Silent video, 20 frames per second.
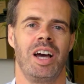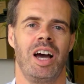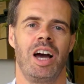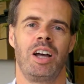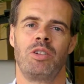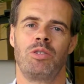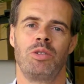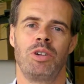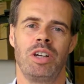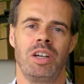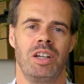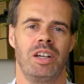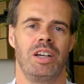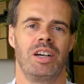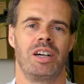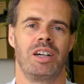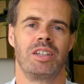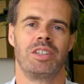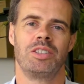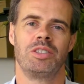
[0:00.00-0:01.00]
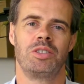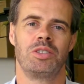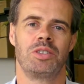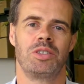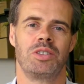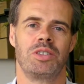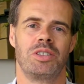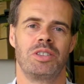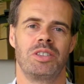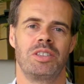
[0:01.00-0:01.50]
And
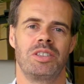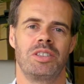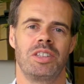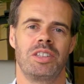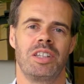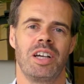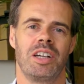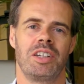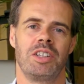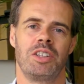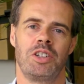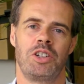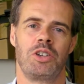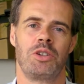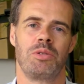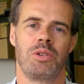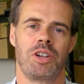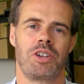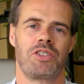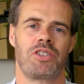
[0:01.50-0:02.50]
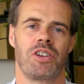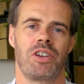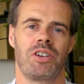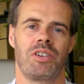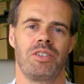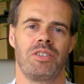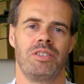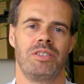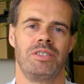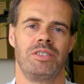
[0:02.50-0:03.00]
realize that that
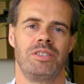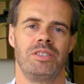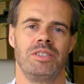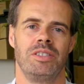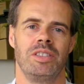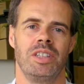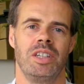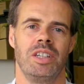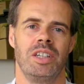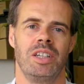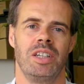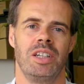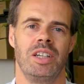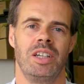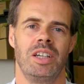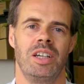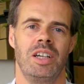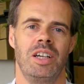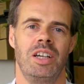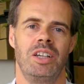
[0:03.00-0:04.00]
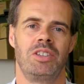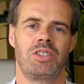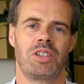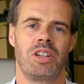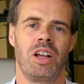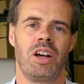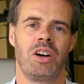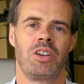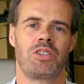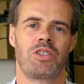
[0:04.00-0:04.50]
intuition is
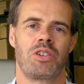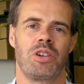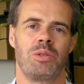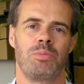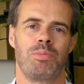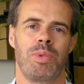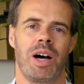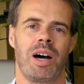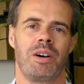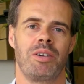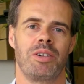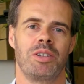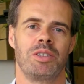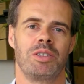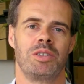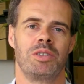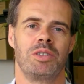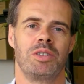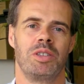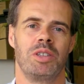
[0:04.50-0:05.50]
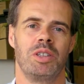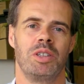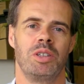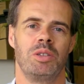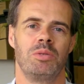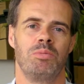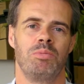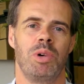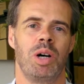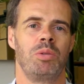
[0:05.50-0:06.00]
largely powered
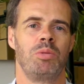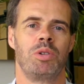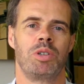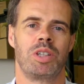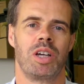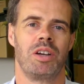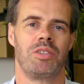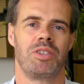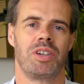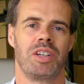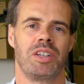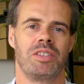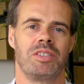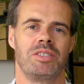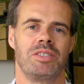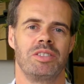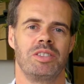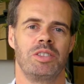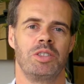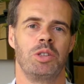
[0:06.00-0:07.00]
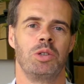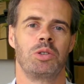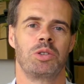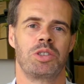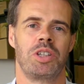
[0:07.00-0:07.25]
by whatever you're